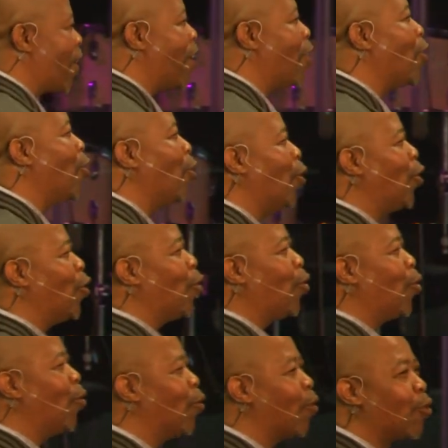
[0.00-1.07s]

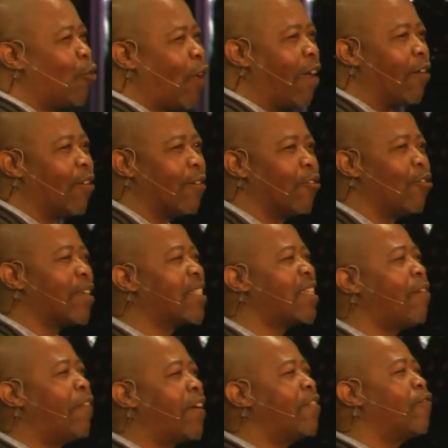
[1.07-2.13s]
You are
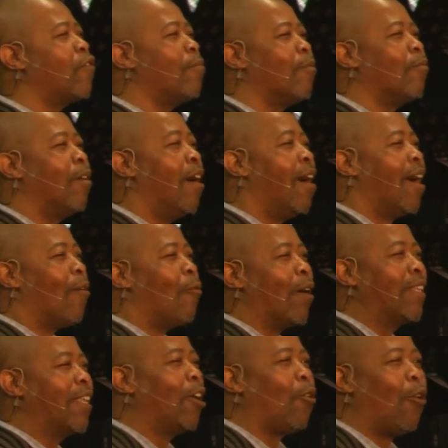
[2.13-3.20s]
suffering from
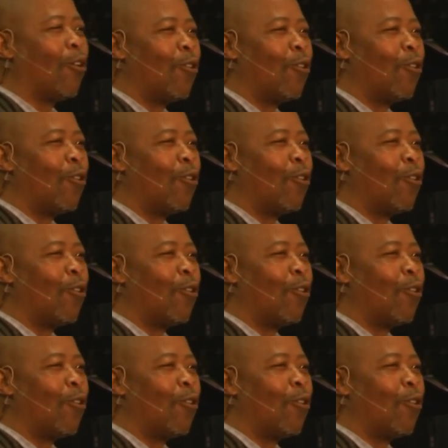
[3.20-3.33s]
what they call